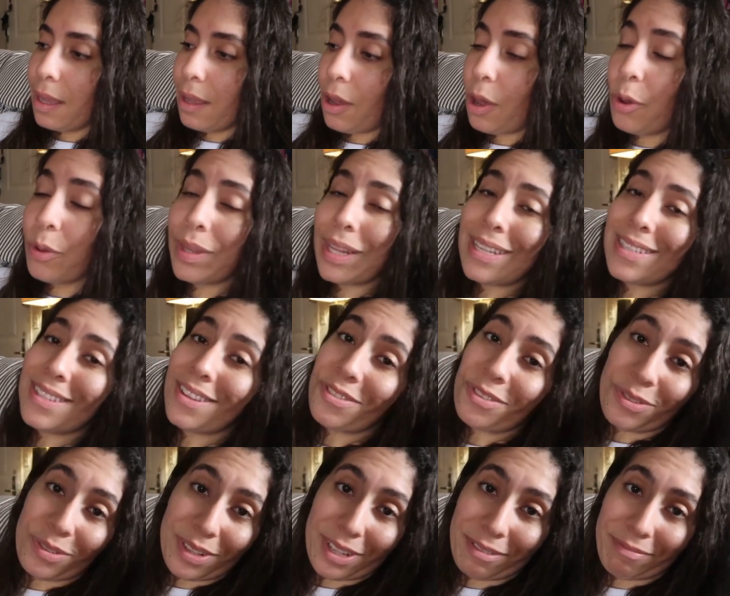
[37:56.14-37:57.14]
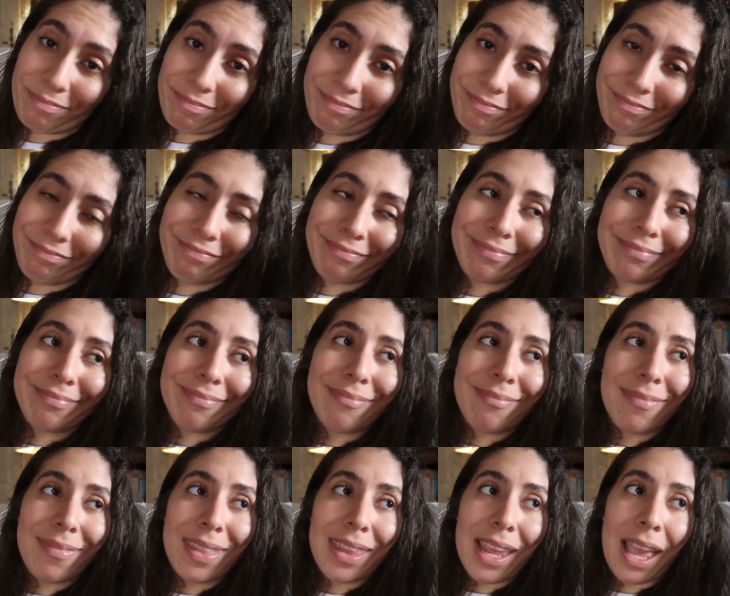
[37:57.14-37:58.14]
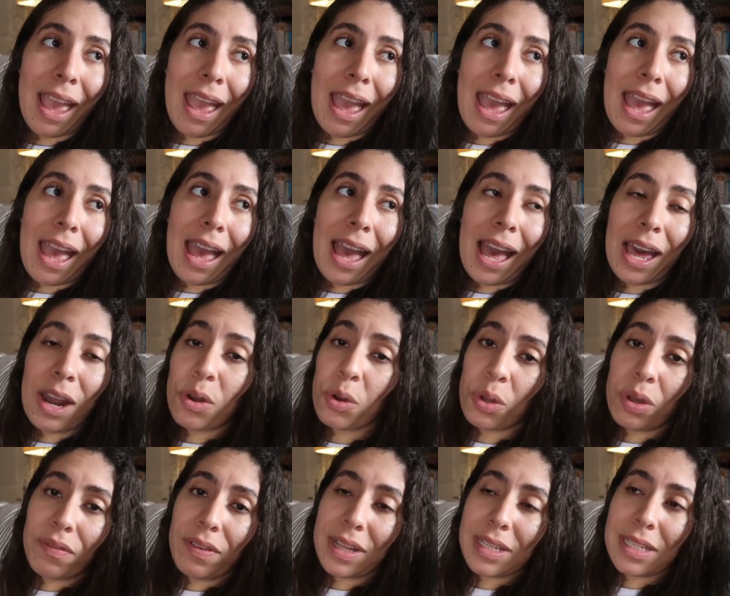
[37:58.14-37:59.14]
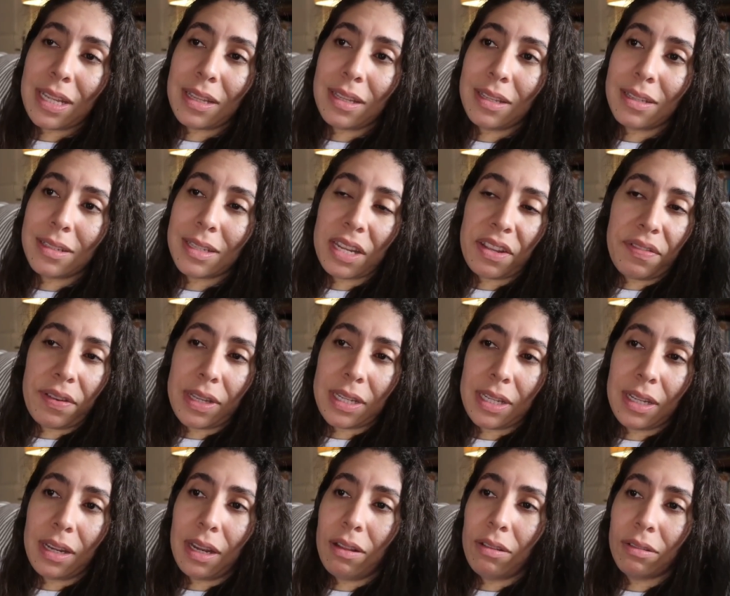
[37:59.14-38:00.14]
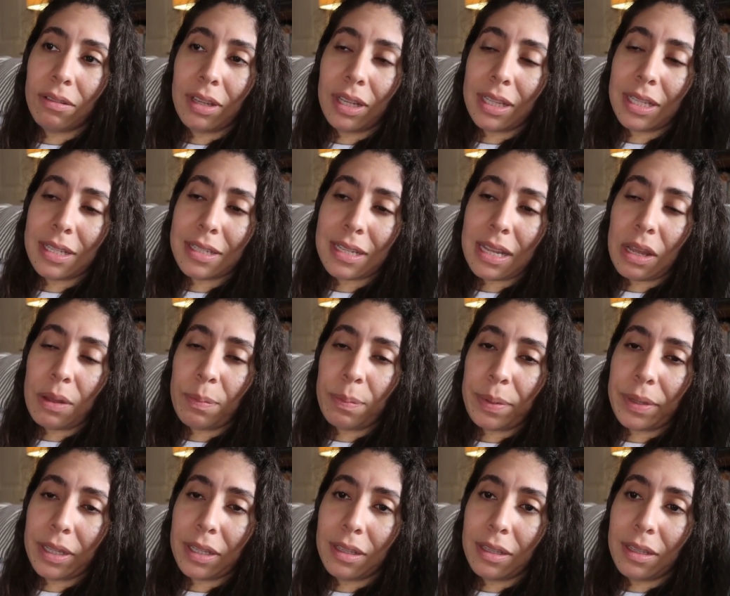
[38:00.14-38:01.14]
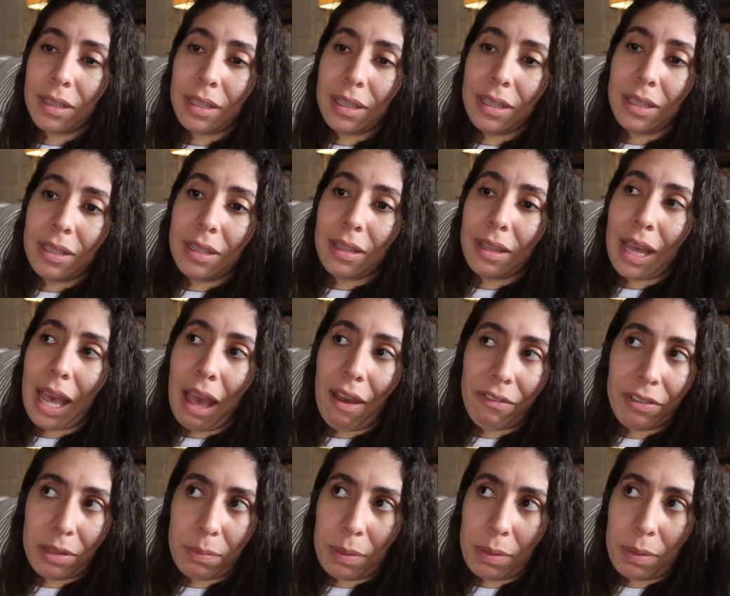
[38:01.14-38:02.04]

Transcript: Oh, and that's the other thing. I don't know if I said this, and if I did, I'll cut this out, but half of the